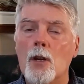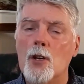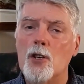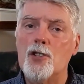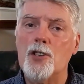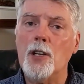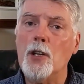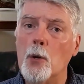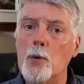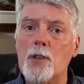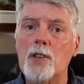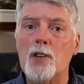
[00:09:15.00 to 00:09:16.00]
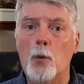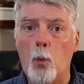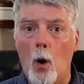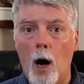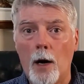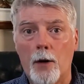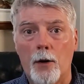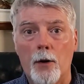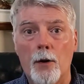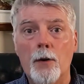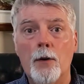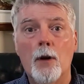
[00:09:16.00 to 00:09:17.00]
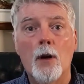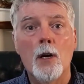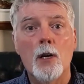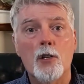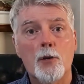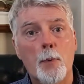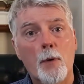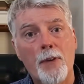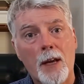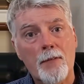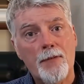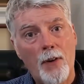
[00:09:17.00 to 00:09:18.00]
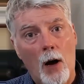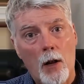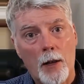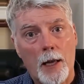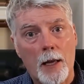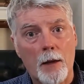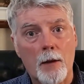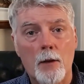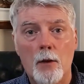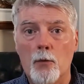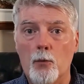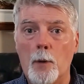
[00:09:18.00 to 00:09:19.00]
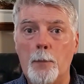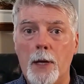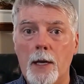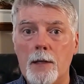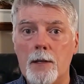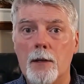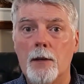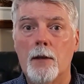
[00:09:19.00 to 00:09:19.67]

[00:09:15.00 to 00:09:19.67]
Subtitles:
she uses a walker to prevent falling. Repeat.